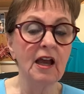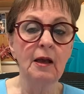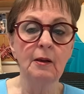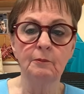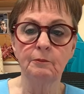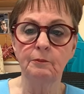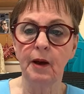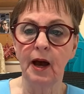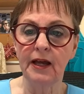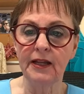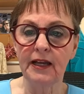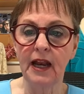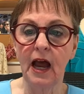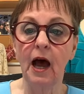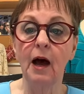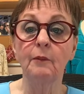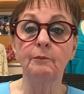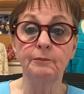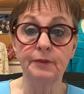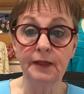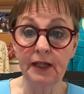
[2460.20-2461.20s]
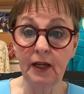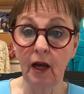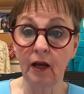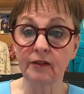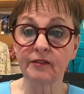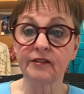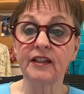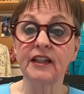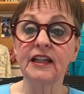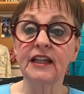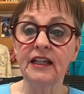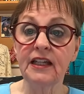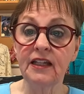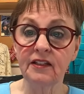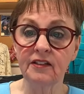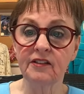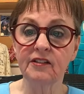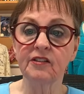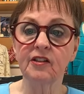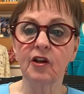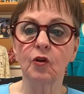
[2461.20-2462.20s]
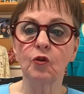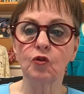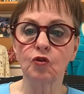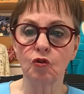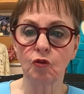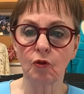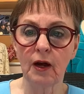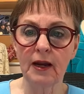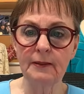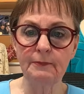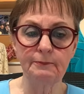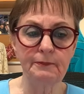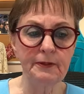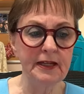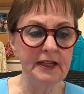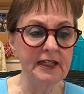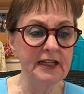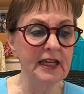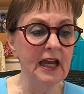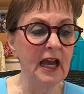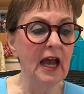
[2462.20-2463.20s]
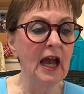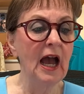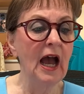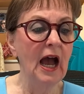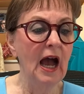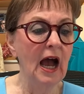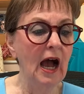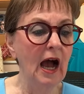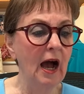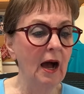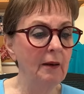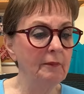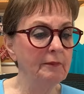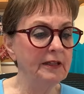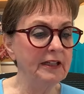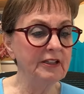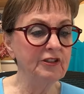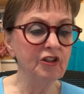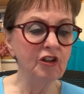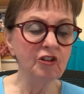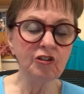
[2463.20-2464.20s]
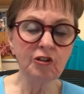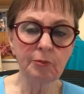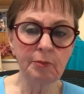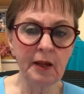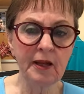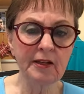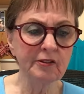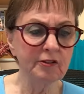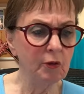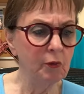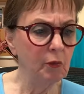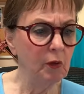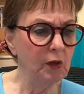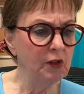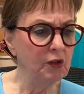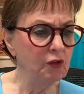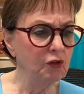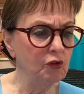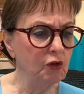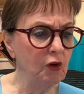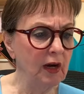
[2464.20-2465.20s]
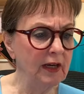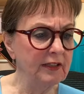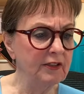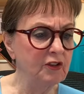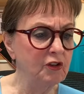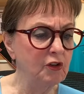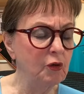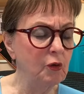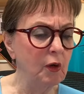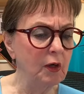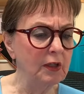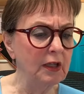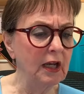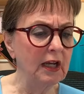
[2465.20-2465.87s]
But because it is so drapey, it just depends on what you're trying to do.